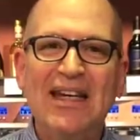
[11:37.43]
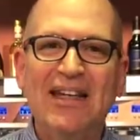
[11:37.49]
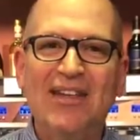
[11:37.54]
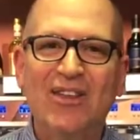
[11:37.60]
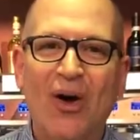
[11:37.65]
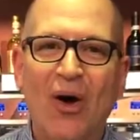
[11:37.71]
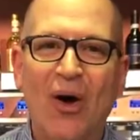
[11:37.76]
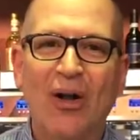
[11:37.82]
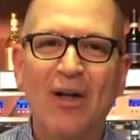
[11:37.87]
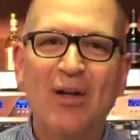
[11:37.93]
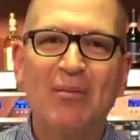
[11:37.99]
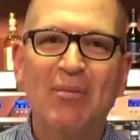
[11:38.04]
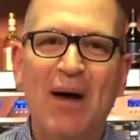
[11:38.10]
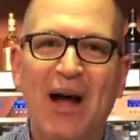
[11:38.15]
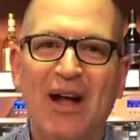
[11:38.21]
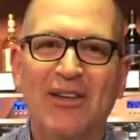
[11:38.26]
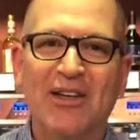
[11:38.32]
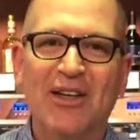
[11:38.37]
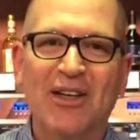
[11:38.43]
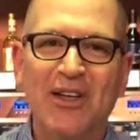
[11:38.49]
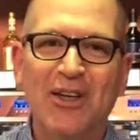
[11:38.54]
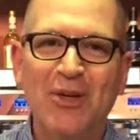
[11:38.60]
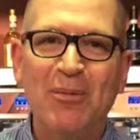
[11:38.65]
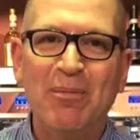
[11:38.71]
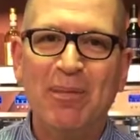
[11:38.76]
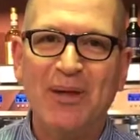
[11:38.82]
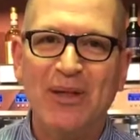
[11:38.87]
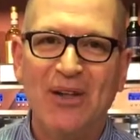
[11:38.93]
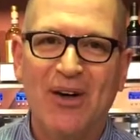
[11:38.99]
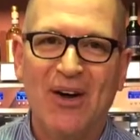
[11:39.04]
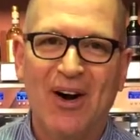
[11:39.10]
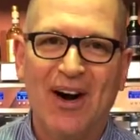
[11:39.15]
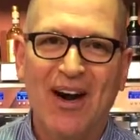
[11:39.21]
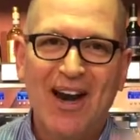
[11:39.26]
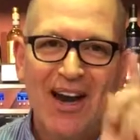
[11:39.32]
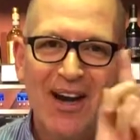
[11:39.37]
It's all about the
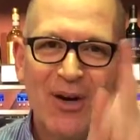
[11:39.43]
QPR,